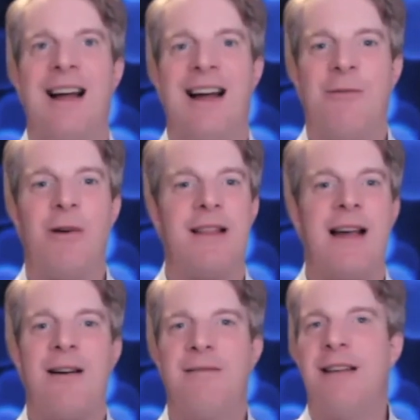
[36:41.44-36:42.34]

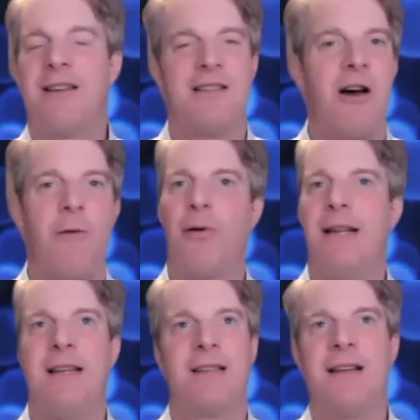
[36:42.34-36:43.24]
without, there's no
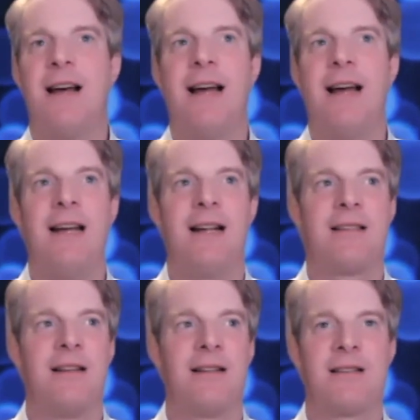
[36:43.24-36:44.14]
police at night.
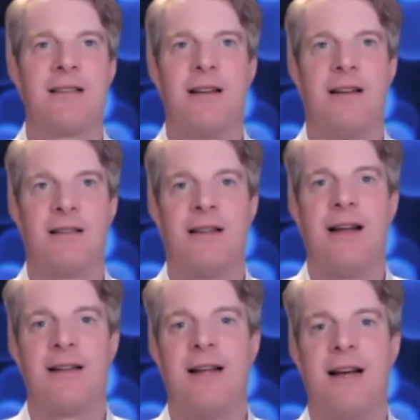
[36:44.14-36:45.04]

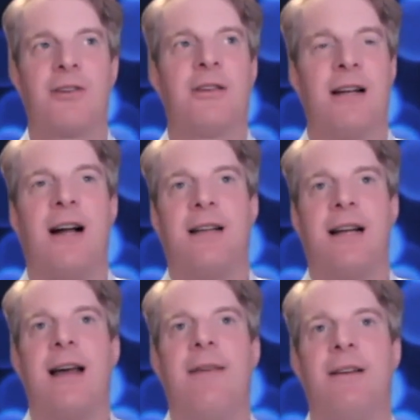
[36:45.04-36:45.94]
It's actually
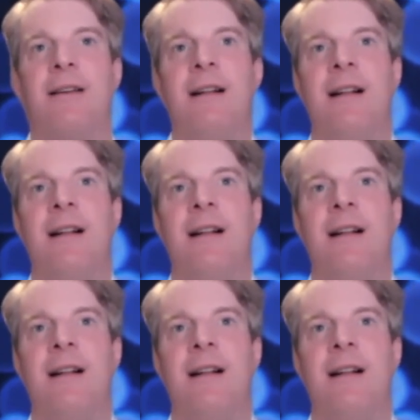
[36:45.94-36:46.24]
contact heaven.